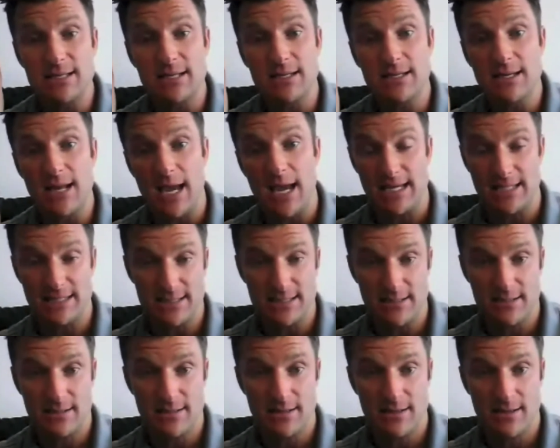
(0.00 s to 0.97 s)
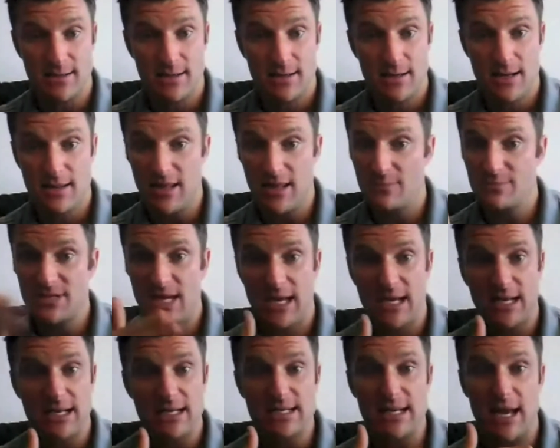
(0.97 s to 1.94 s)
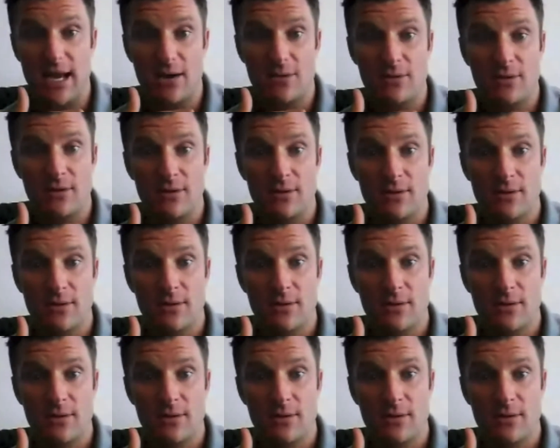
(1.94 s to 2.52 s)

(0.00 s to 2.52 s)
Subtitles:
tonight. And I'm taking it down.